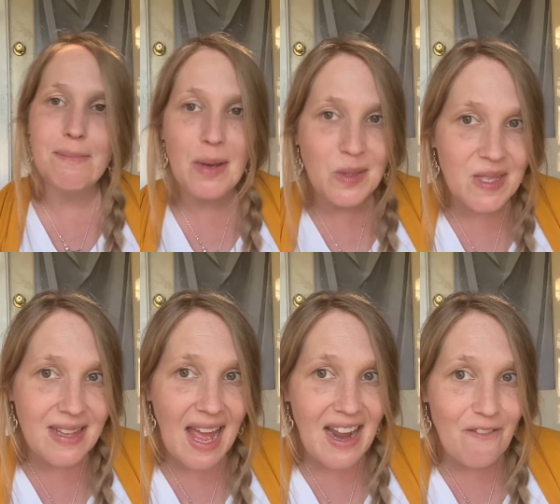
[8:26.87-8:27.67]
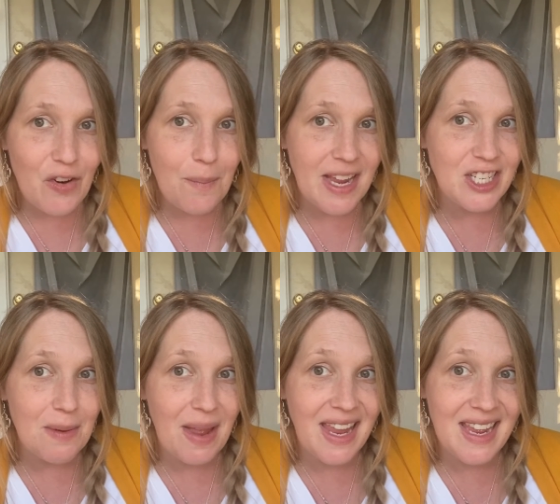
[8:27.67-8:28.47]
Most of that
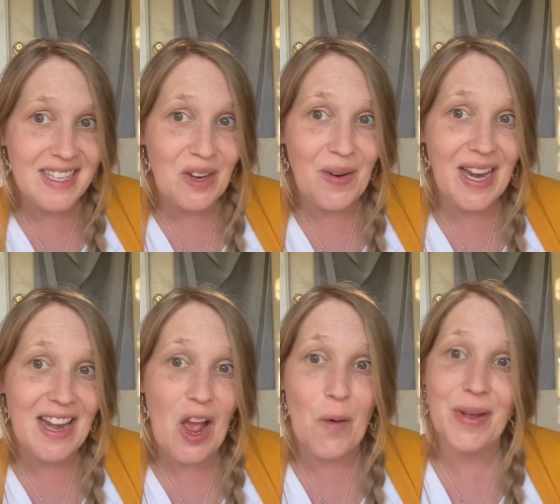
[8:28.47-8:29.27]
information my kids already know